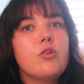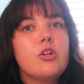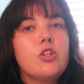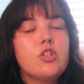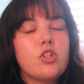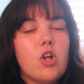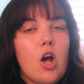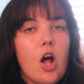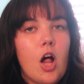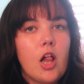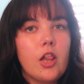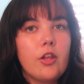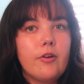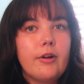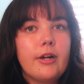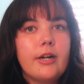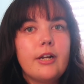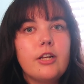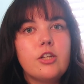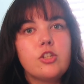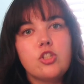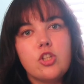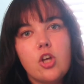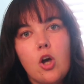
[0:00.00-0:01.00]
can tolerate
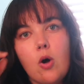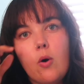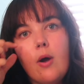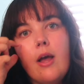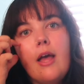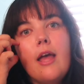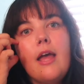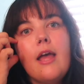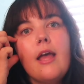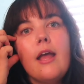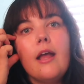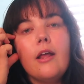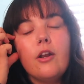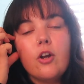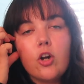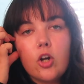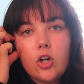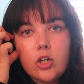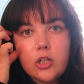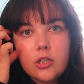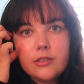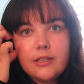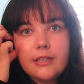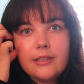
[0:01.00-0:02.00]
it. So in
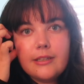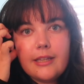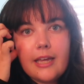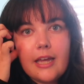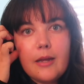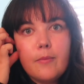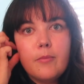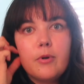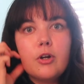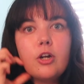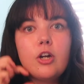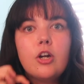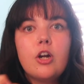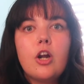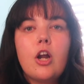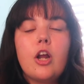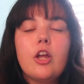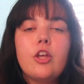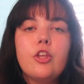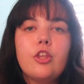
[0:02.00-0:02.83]
early labor,